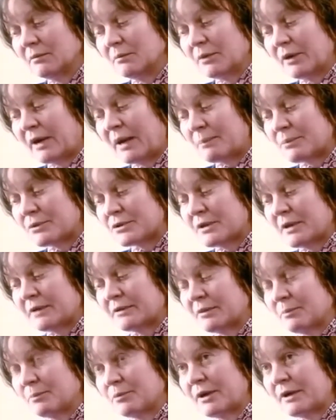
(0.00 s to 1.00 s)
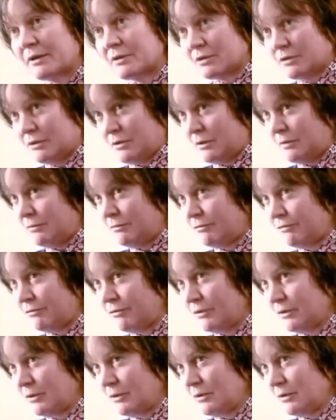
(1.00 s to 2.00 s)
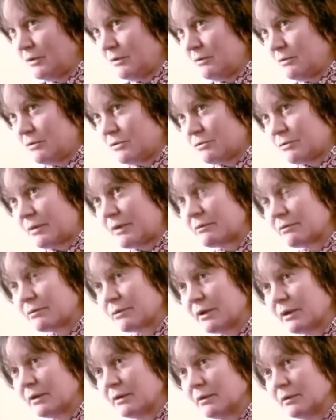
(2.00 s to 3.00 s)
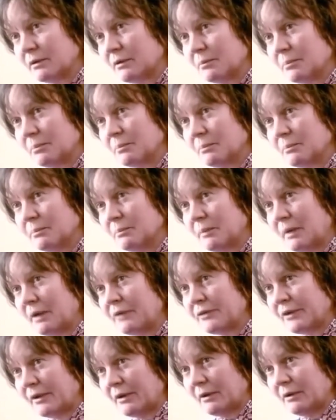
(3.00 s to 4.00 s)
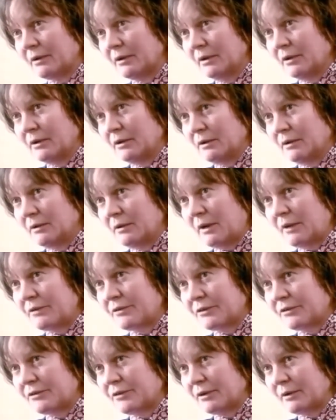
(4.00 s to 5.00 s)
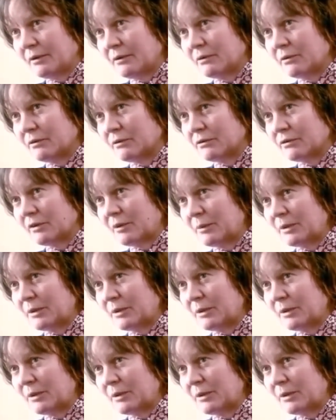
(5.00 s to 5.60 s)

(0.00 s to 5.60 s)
perhaps at the price of surrendering other things.